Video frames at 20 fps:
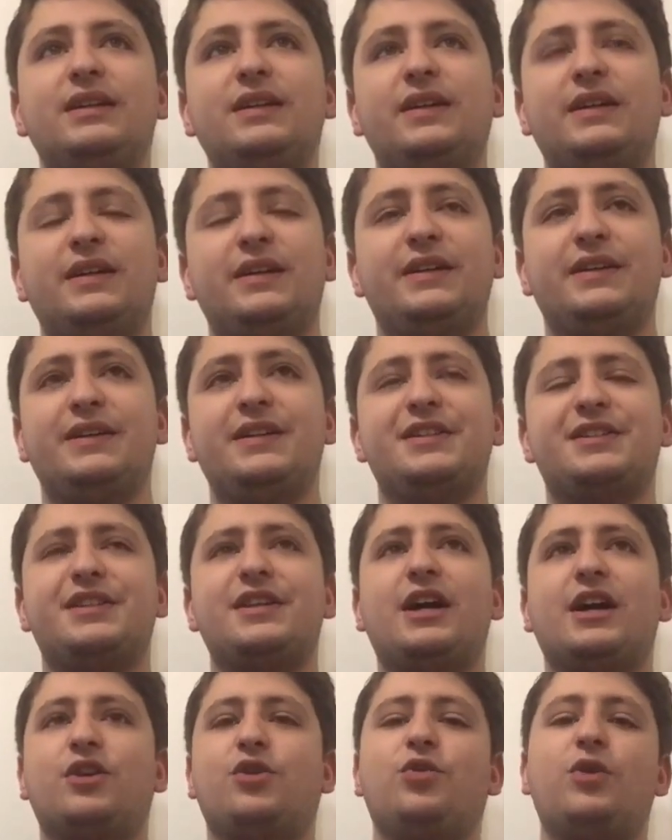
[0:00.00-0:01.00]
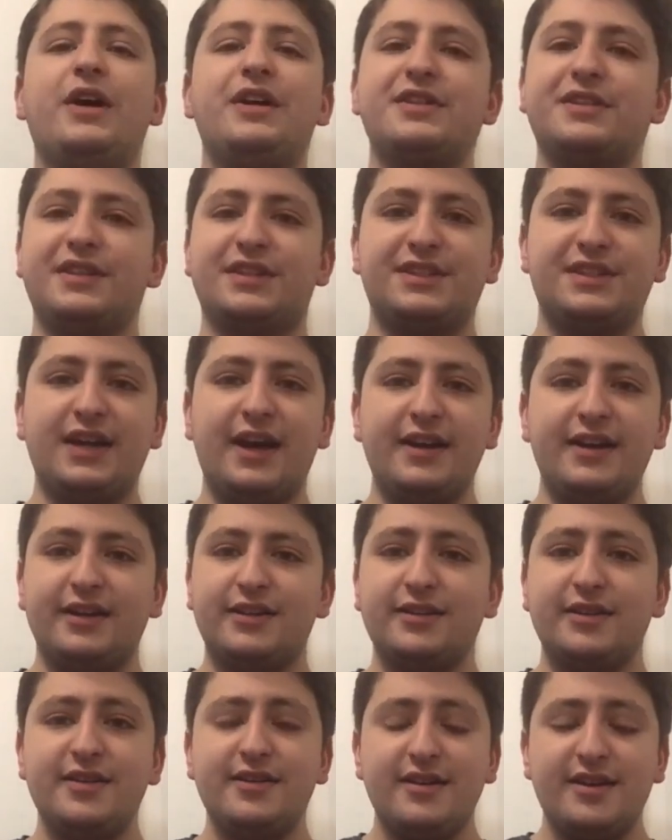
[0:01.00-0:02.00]
it's not quite as
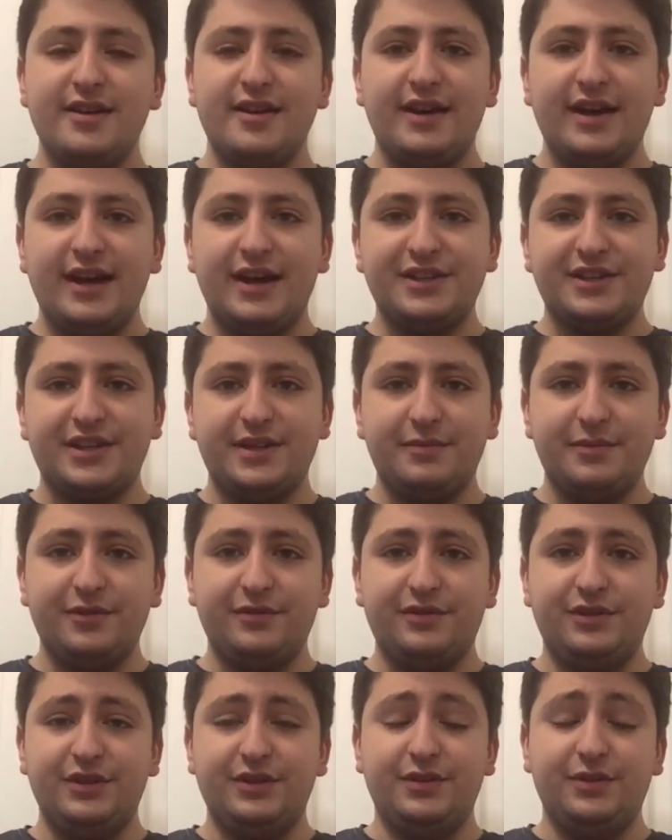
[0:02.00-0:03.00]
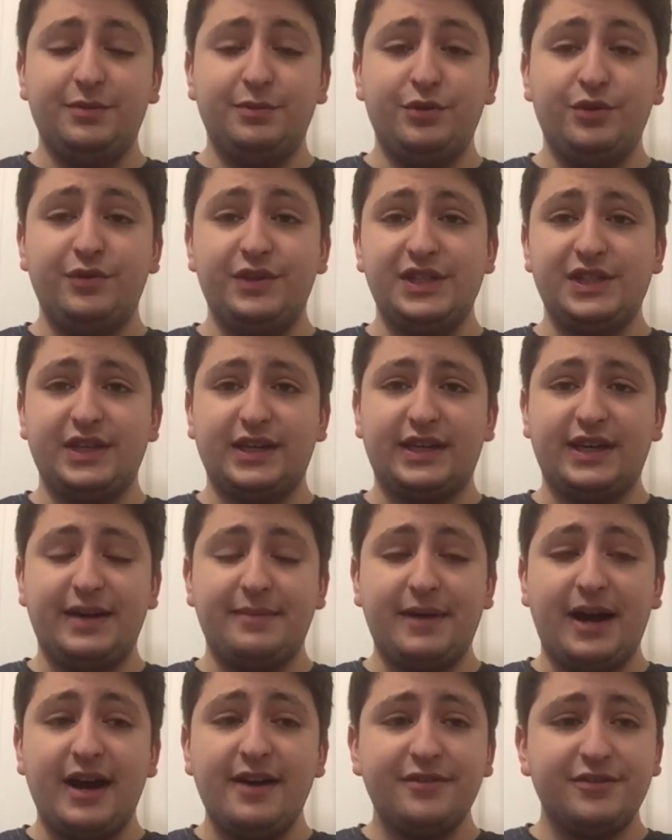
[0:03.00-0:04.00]
exciting as some of the movies that
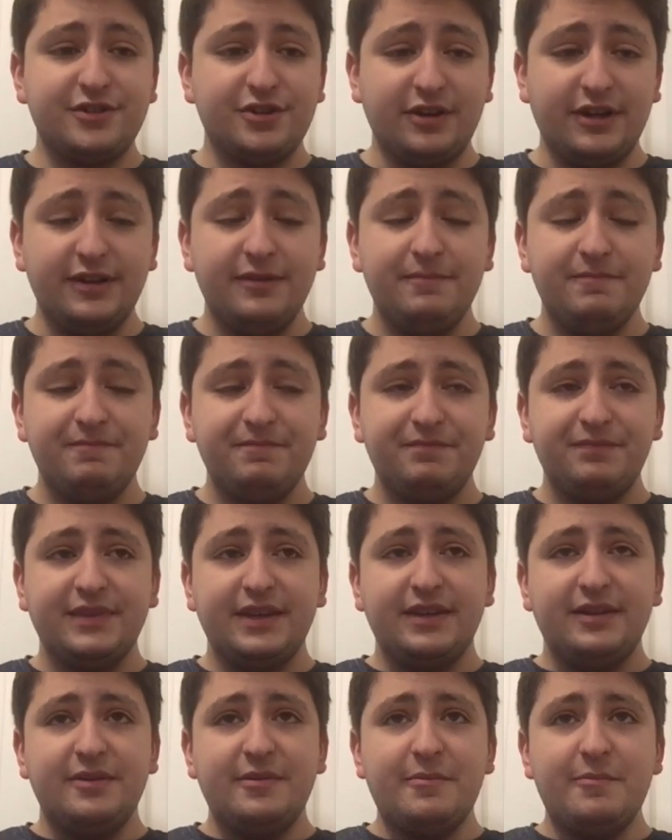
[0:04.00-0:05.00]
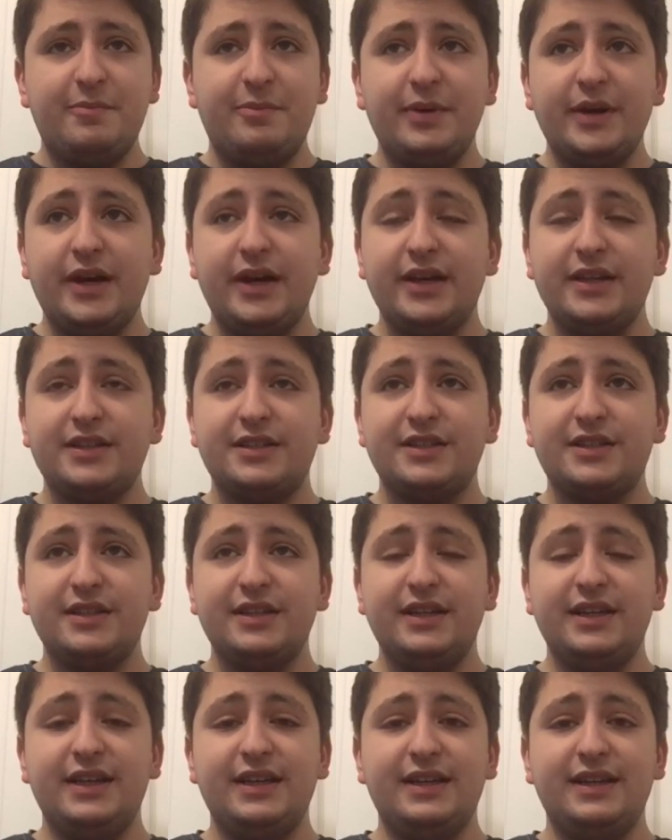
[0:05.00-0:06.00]
came after it, but
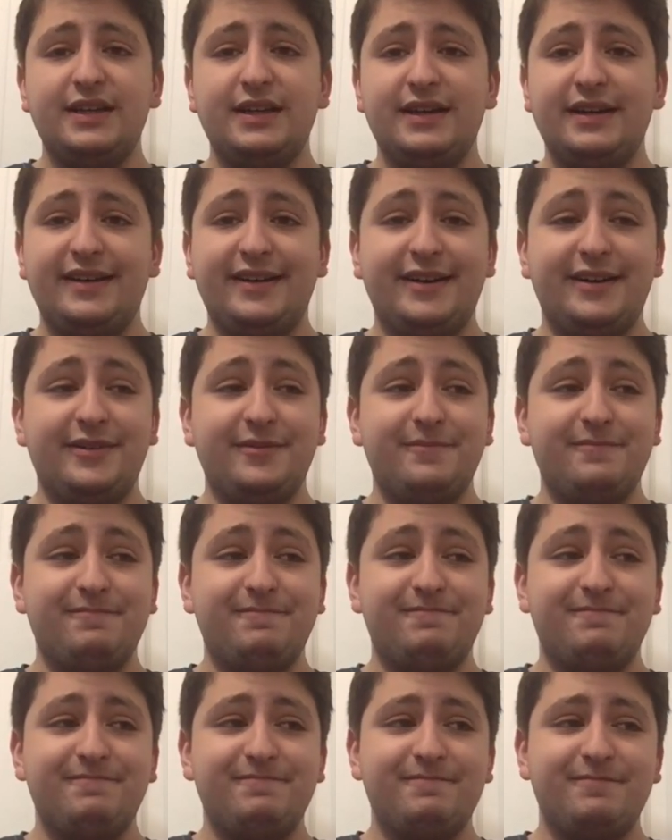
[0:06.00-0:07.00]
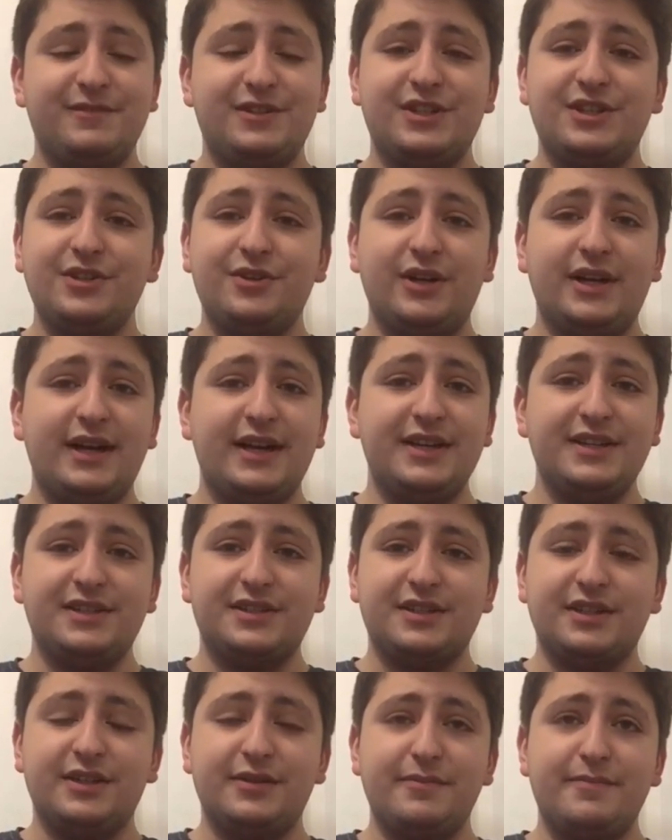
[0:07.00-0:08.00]
it still
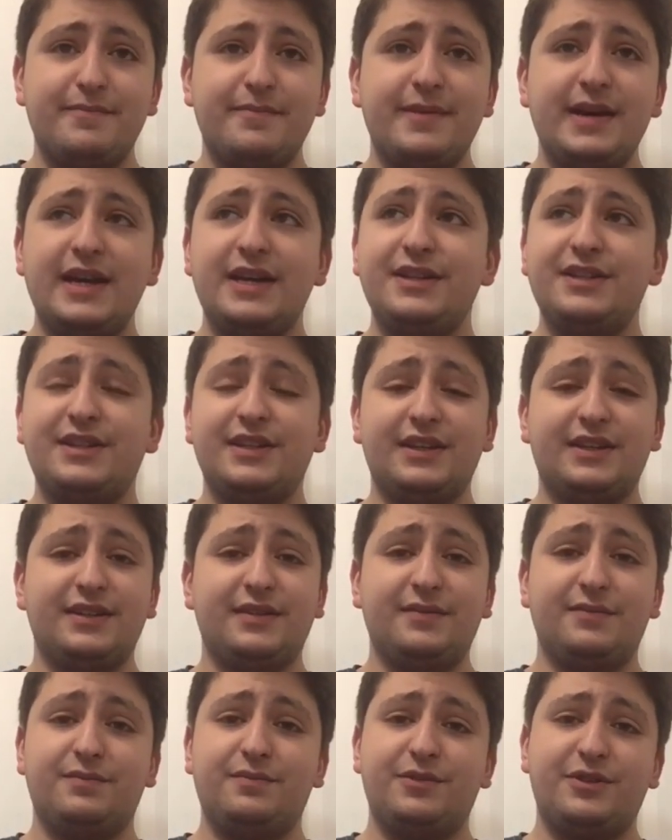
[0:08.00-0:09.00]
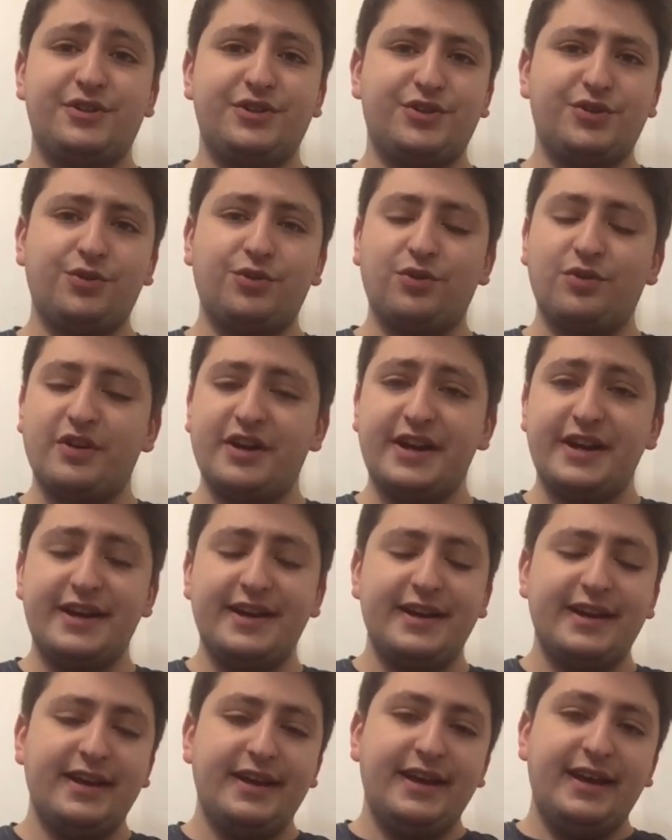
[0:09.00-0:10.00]
has an amazing
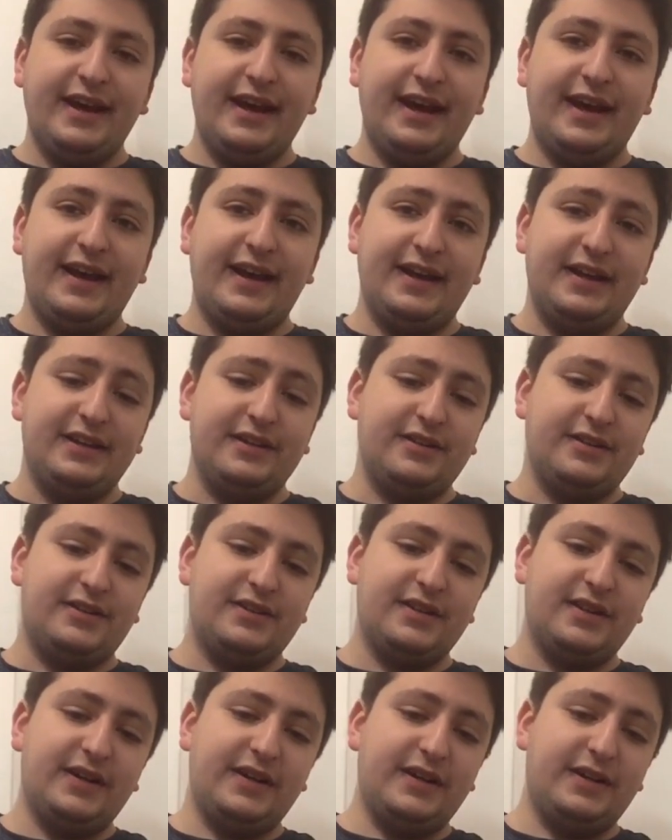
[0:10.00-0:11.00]
story and